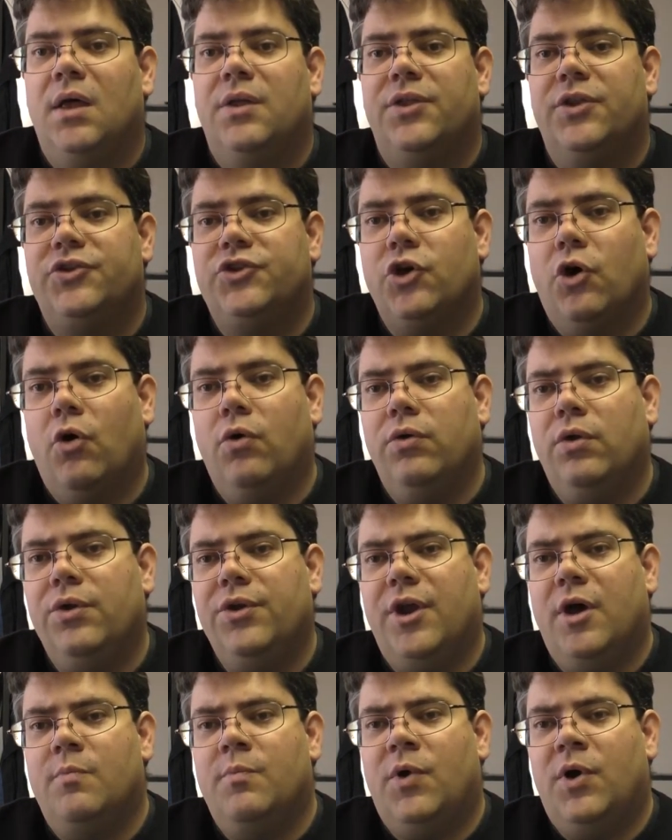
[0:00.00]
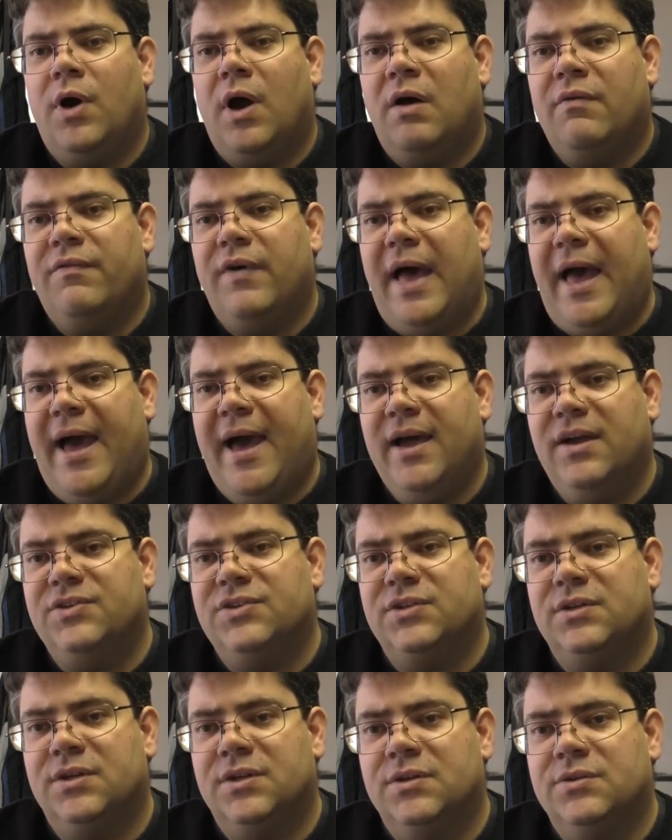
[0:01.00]
the total number of
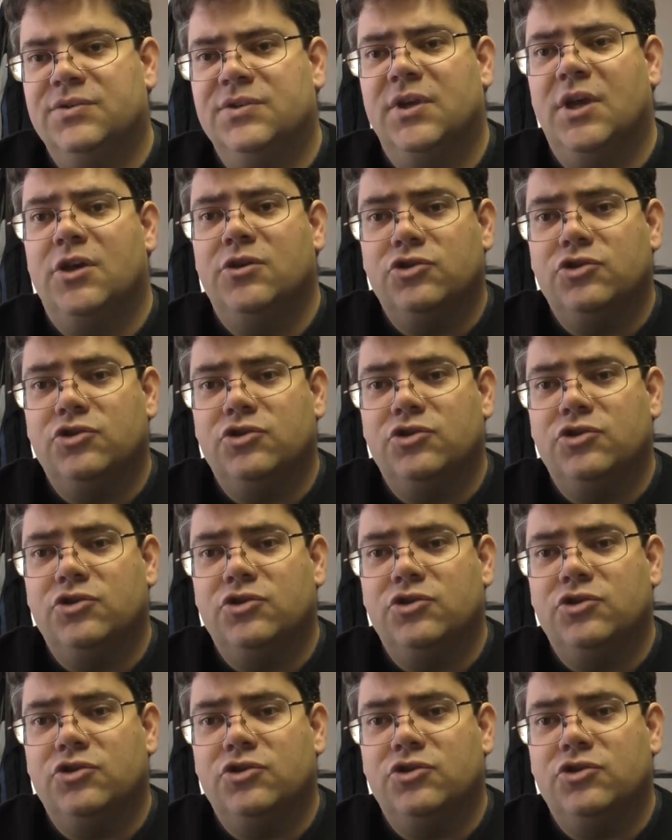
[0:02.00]
accidents